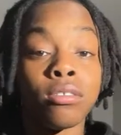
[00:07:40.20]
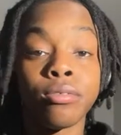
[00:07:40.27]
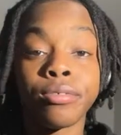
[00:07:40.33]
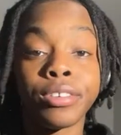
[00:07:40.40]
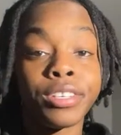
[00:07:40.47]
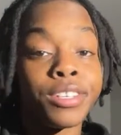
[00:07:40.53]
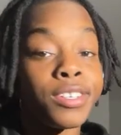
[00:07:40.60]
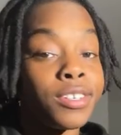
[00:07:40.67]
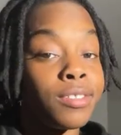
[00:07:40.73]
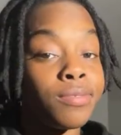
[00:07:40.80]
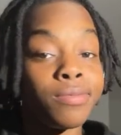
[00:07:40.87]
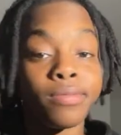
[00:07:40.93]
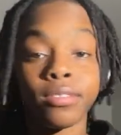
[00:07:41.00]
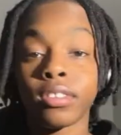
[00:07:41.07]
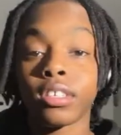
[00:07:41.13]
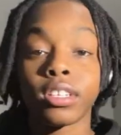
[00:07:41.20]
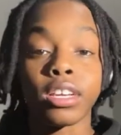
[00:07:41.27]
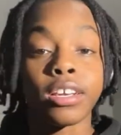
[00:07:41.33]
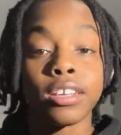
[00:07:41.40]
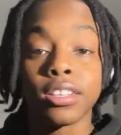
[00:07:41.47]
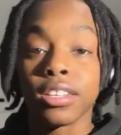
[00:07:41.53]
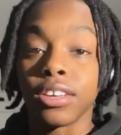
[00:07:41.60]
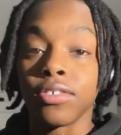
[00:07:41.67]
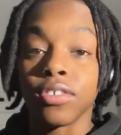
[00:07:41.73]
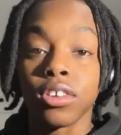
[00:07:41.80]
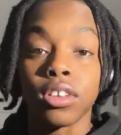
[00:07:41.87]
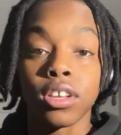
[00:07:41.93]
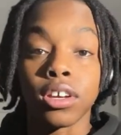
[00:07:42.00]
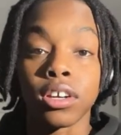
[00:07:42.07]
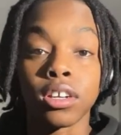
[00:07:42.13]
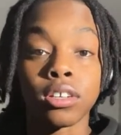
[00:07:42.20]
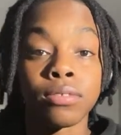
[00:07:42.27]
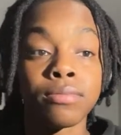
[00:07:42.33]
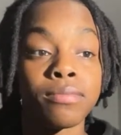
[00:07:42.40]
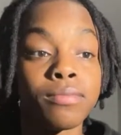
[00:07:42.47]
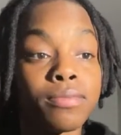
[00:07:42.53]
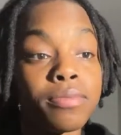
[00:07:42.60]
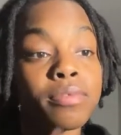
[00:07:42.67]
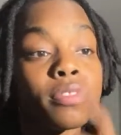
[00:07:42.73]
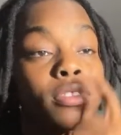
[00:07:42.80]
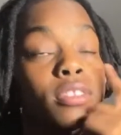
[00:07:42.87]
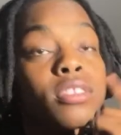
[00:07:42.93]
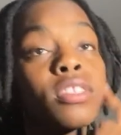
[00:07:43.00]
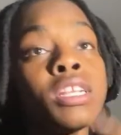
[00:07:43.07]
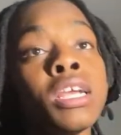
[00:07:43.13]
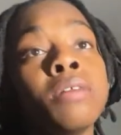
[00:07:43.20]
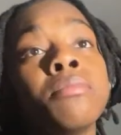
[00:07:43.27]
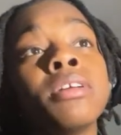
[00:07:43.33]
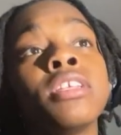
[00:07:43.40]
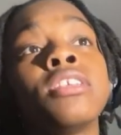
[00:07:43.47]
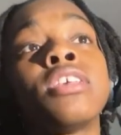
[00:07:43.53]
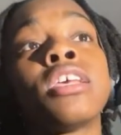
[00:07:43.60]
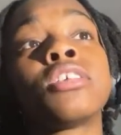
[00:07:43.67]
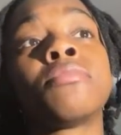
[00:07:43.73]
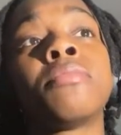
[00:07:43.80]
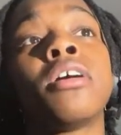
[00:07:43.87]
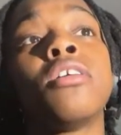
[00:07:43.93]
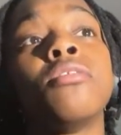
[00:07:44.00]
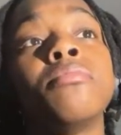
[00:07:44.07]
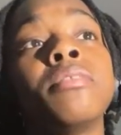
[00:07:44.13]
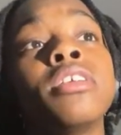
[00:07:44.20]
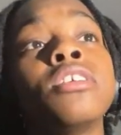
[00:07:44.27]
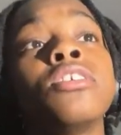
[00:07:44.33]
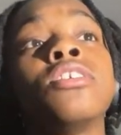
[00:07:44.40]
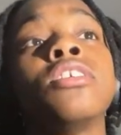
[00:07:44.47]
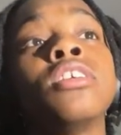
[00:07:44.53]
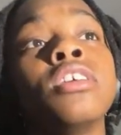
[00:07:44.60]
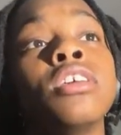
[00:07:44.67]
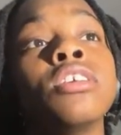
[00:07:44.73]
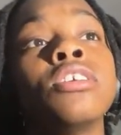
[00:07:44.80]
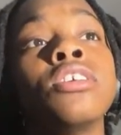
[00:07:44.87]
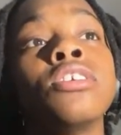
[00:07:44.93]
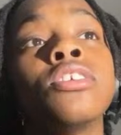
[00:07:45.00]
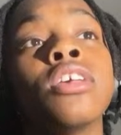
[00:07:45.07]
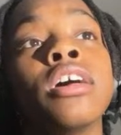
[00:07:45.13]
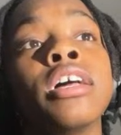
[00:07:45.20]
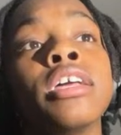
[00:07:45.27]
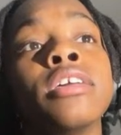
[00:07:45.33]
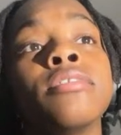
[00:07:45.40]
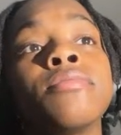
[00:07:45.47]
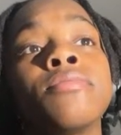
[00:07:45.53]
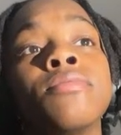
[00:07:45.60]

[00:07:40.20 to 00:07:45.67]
Man, you live and you learn. But the taste of my own medicine is just like,